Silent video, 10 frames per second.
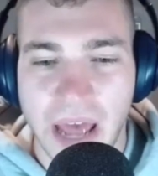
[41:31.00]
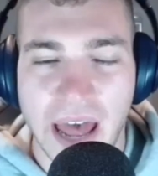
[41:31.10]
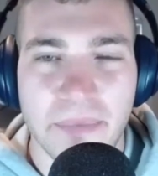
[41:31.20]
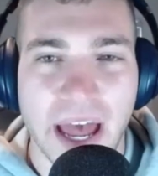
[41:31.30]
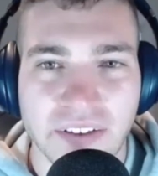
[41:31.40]

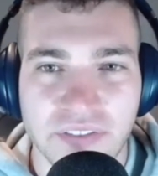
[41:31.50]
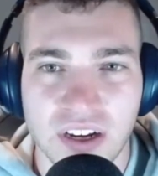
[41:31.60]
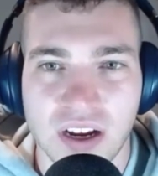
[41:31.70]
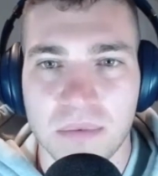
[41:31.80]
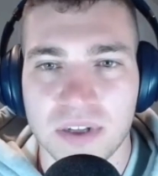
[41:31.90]
Pat McAfee a
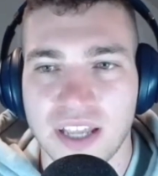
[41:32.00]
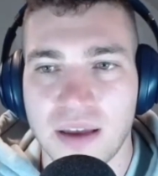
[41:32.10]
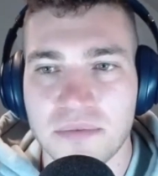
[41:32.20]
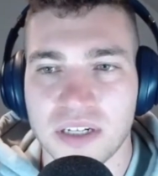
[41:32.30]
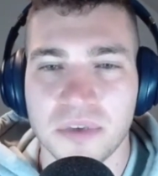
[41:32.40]
couple of
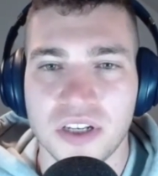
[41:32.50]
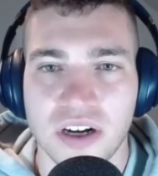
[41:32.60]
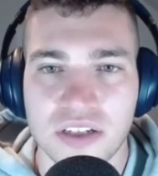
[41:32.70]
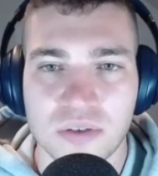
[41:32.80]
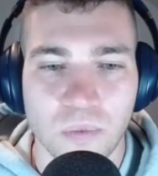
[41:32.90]
times, and I'm
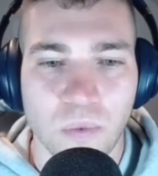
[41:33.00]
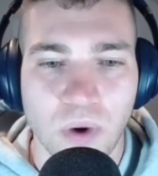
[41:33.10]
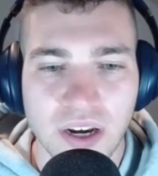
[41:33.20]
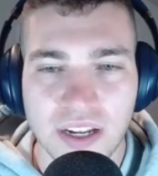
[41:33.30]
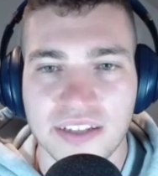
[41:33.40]
curious,
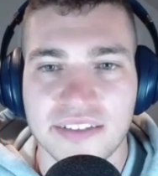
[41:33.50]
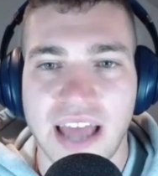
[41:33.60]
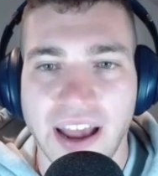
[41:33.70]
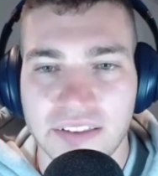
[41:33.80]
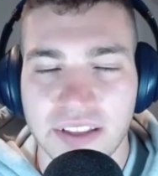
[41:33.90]
what
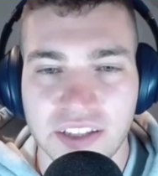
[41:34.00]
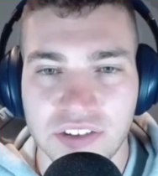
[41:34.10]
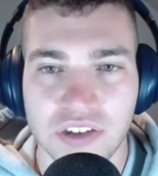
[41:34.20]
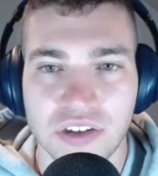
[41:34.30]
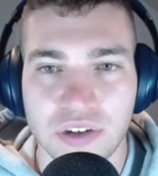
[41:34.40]
exactly
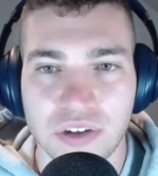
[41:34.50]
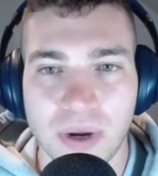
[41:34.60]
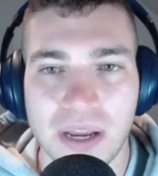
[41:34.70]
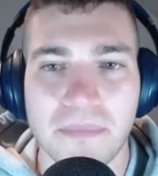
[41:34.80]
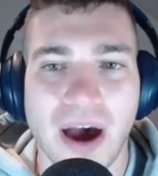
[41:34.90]
do you
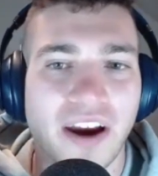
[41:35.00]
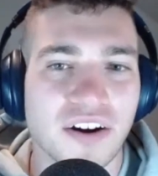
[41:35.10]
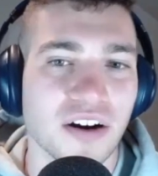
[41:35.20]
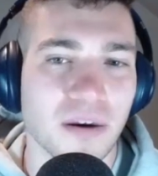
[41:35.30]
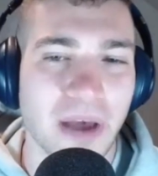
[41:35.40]

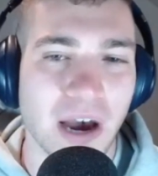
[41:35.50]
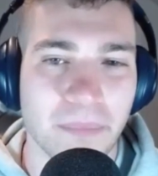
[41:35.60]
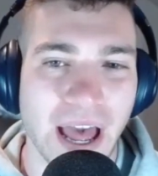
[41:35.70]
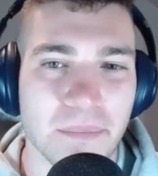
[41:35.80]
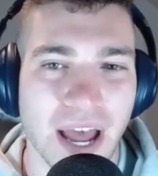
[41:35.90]
admire about
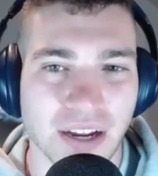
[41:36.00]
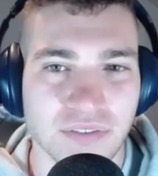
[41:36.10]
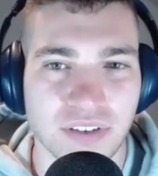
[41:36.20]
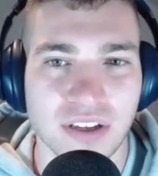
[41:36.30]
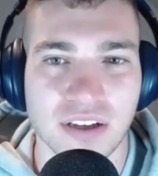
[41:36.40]
Pat
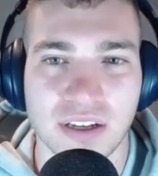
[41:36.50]
McAfee?